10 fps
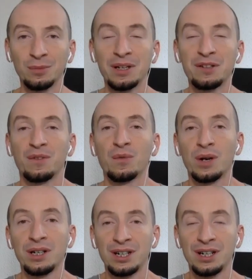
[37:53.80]
so much for
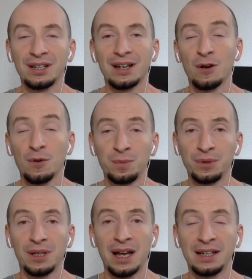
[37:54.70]
watching. I hope
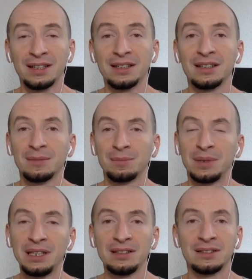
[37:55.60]
you liked it.
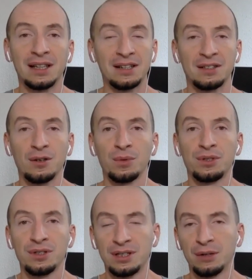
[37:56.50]
Please let us know what
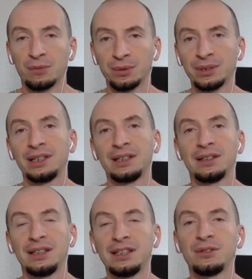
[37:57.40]
you think. We really
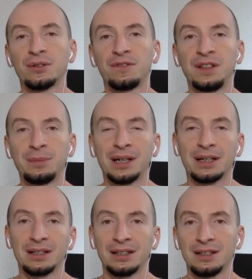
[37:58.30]
need your feedback.
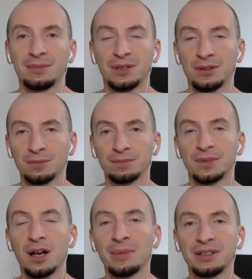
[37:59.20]
So
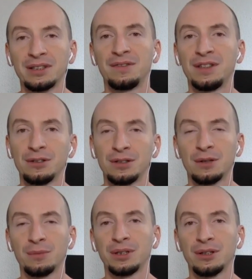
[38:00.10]
comment this video
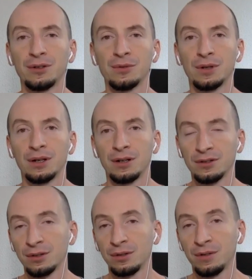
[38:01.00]
down below.
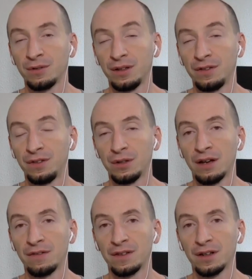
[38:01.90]
Also, if you
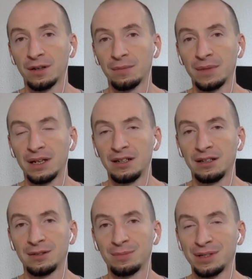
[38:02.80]
have
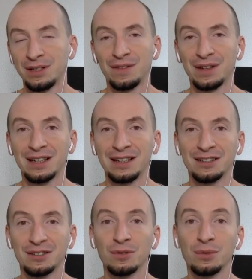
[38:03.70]
any specific
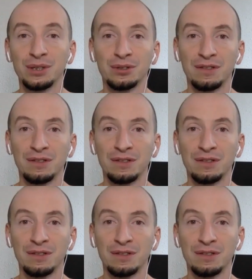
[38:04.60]
ideas who we should